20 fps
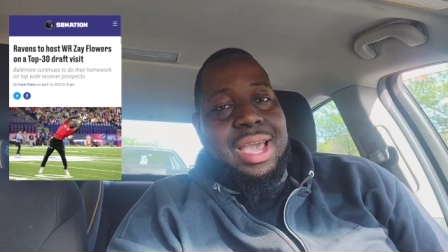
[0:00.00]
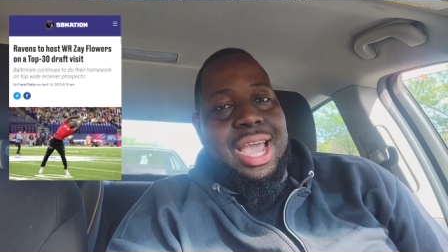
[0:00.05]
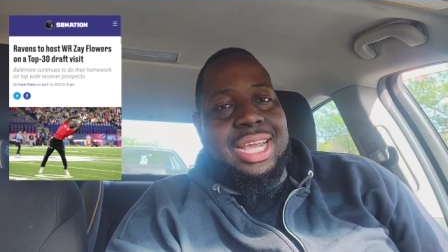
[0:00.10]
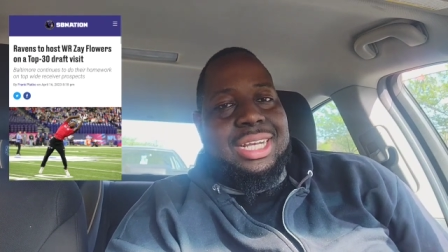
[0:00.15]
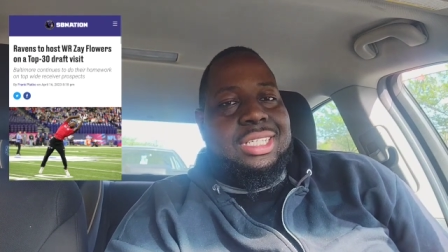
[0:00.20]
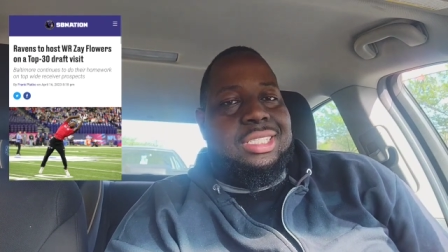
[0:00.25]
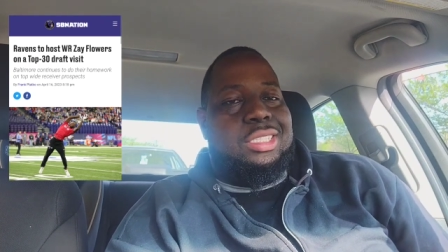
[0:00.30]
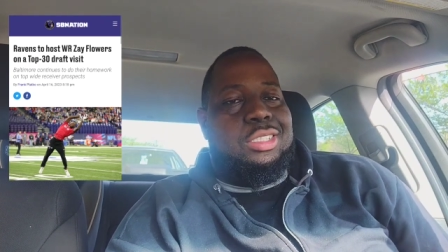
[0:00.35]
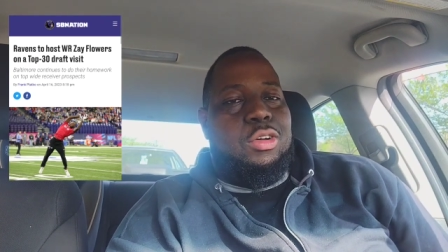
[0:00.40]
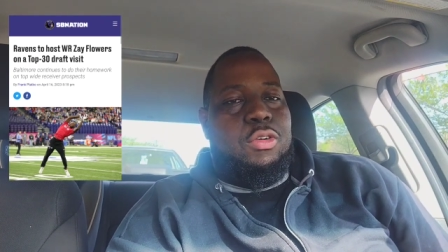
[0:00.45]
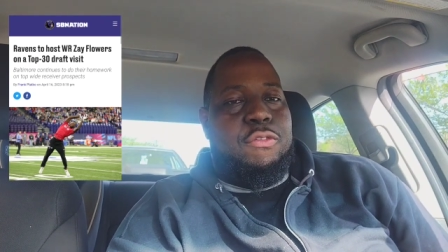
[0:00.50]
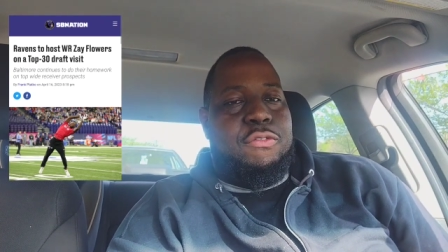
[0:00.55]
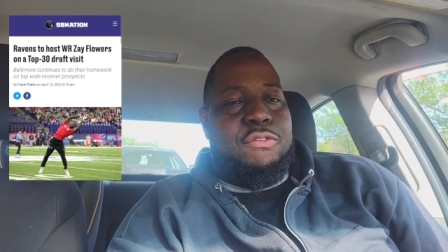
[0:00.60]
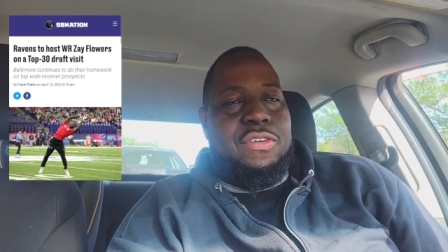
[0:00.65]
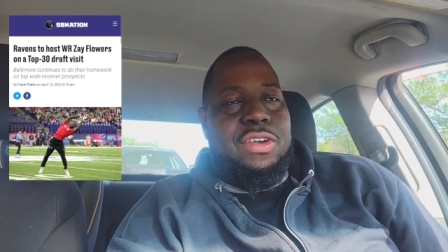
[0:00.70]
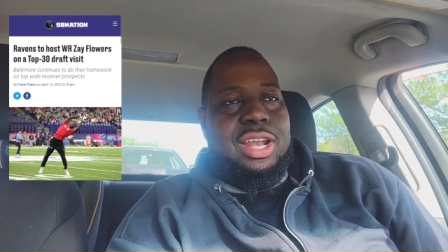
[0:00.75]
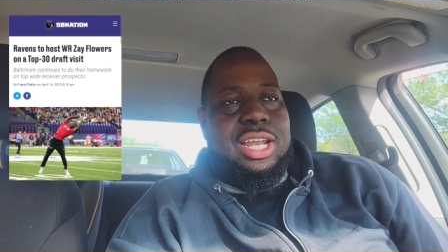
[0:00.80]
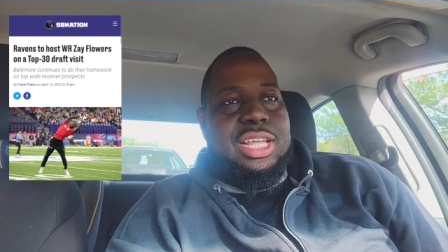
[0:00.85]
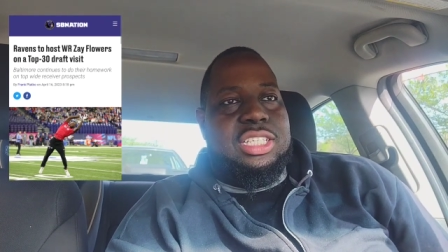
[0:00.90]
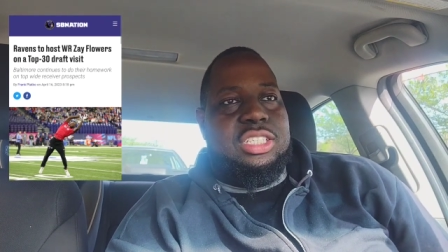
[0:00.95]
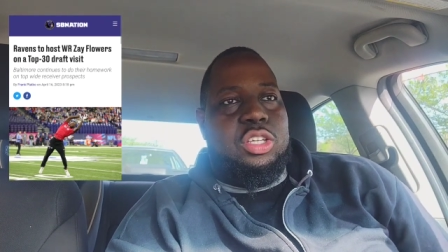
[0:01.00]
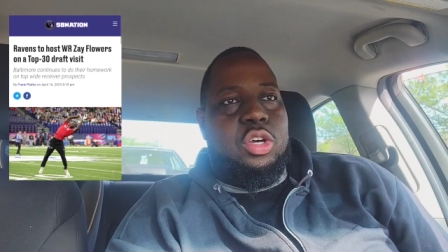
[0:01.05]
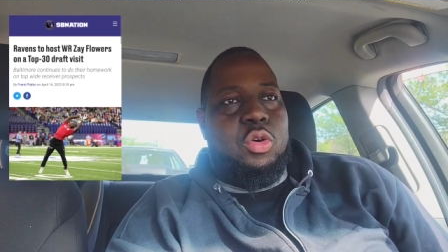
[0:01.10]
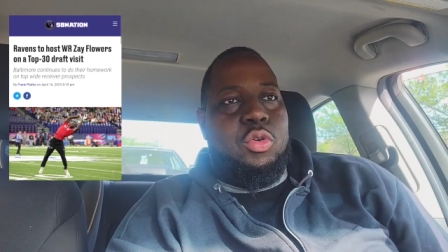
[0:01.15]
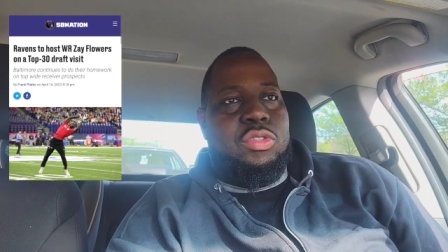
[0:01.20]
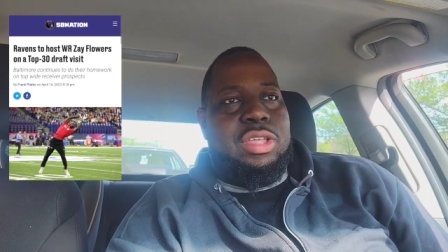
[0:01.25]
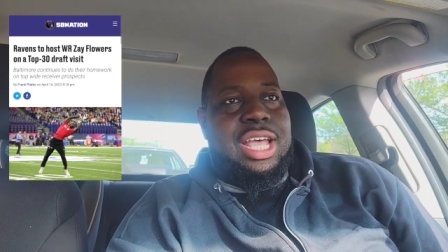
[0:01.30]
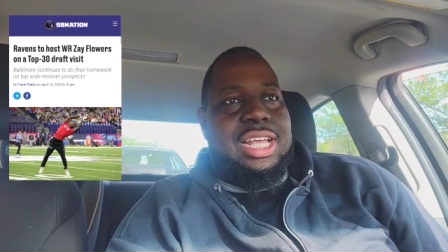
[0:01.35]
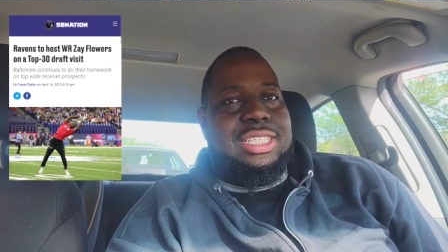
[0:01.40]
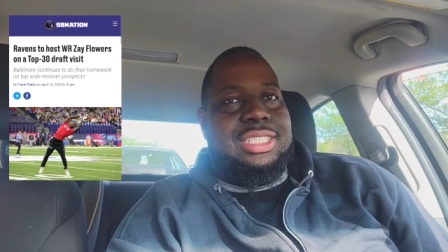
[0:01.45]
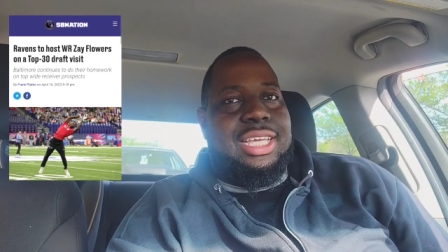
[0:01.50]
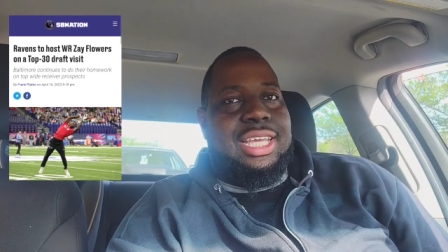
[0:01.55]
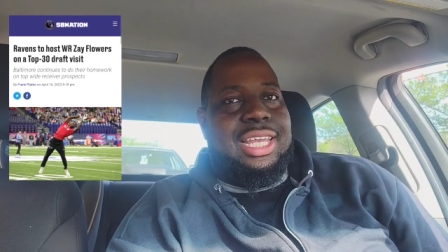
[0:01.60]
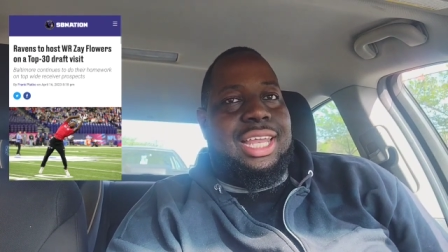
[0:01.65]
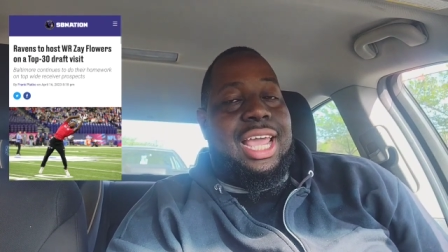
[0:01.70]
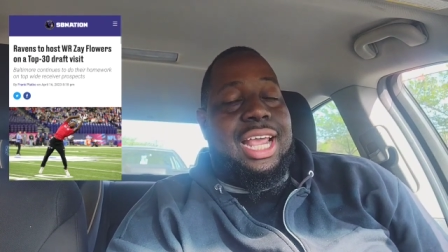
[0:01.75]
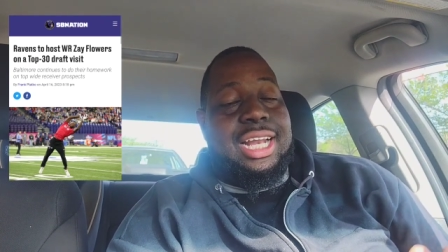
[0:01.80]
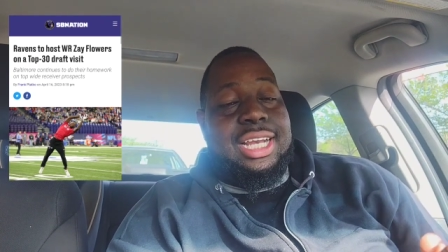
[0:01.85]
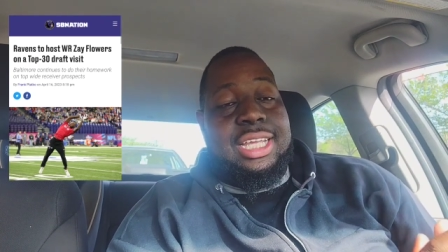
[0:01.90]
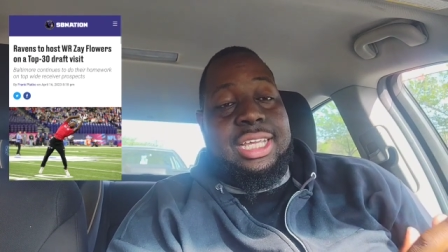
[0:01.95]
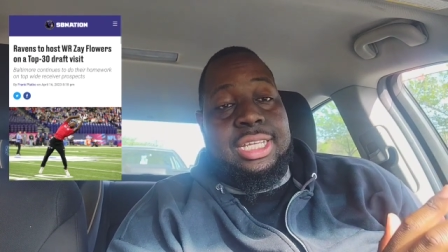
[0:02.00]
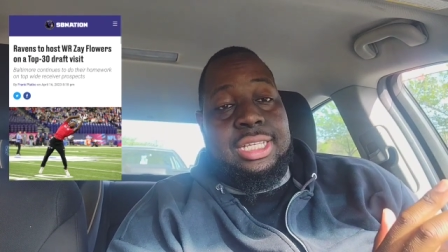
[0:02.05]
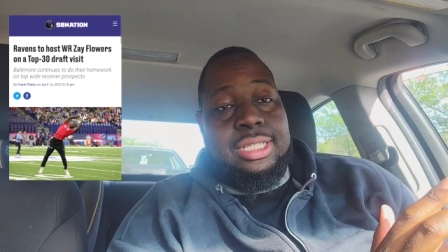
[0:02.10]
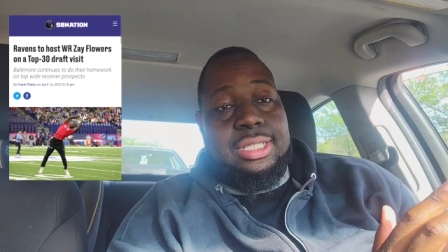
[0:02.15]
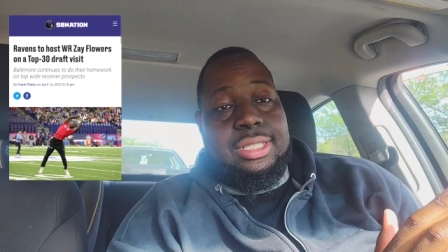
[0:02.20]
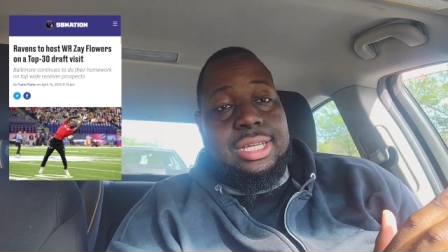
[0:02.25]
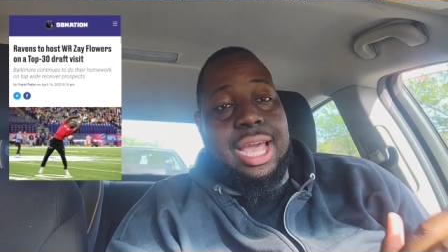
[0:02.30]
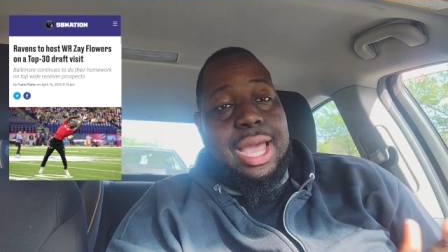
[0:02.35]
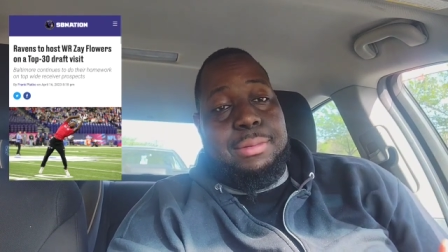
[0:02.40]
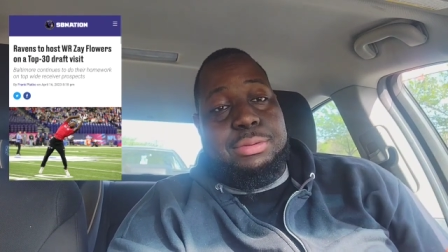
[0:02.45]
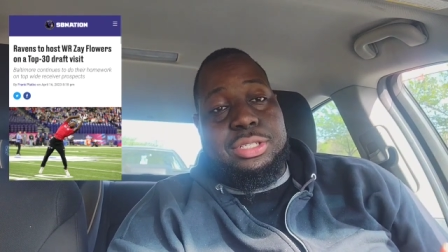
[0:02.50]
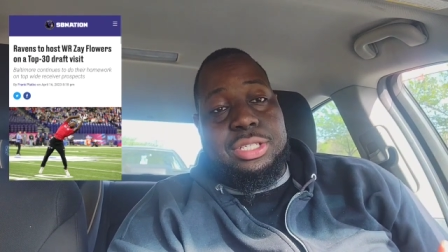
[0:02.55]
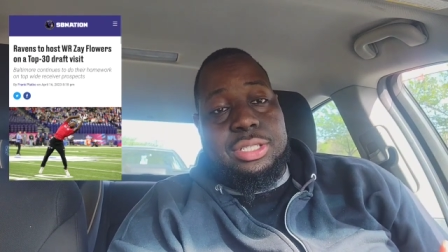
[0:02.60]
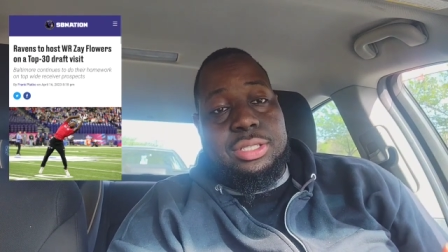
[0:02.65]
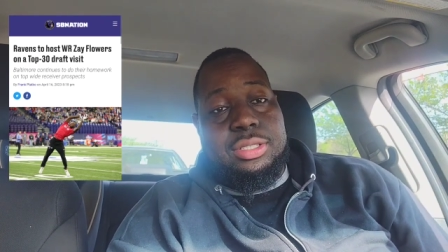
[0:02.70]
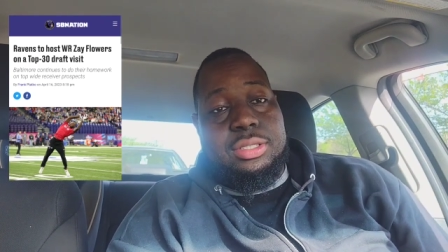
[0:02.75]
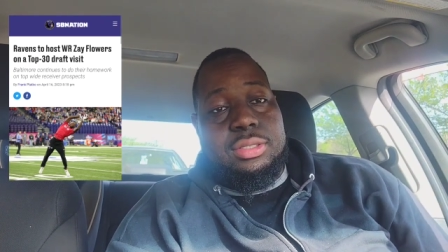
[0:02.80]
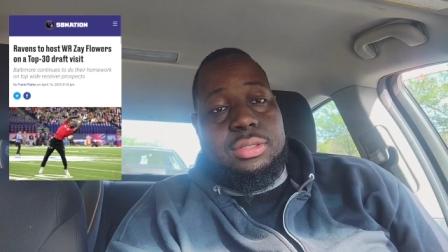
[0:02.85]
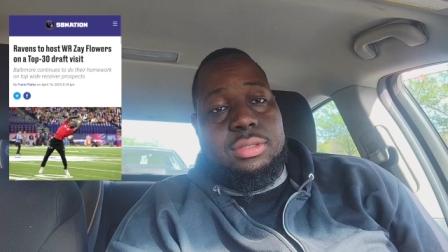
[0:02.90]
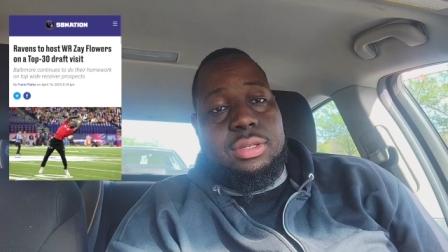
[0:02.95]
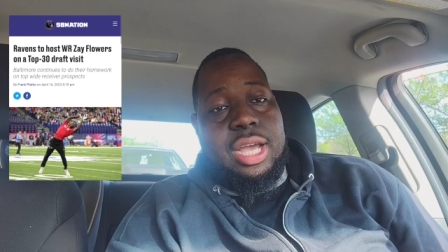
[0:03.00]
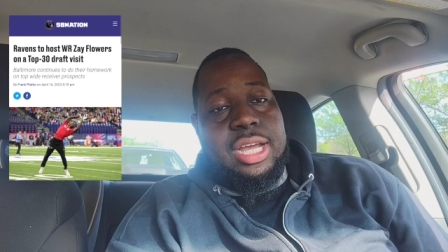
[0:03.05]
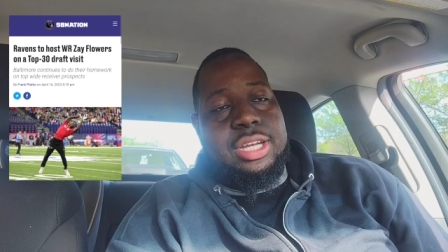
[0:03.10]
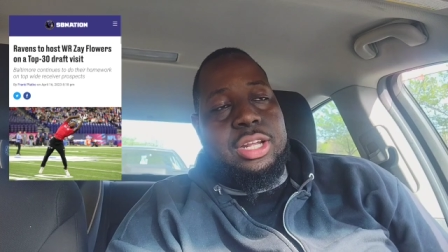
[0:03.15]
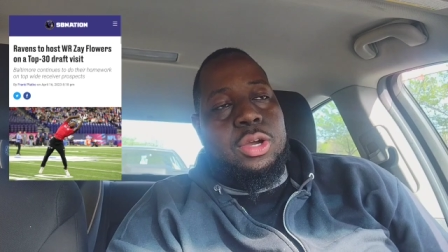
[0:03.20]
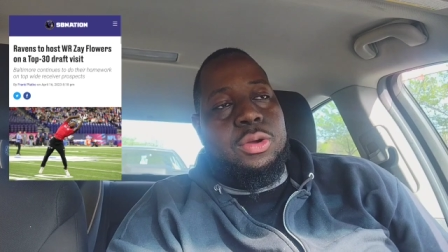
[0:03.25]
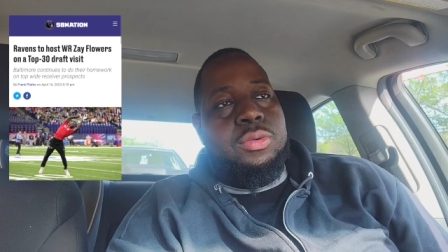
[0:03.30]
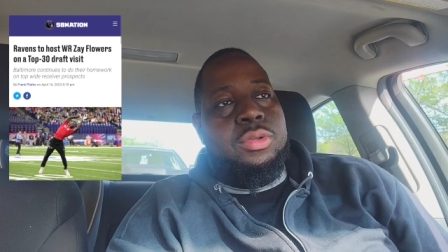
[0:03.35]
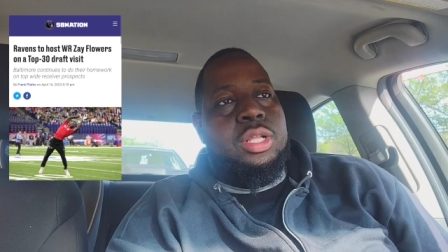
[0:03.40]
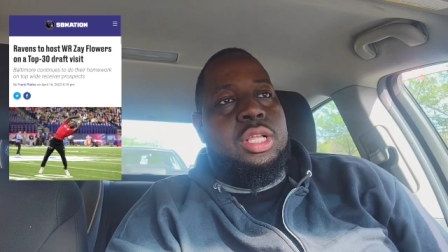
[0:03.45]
I just don't feel as though that's a likely option. I don't.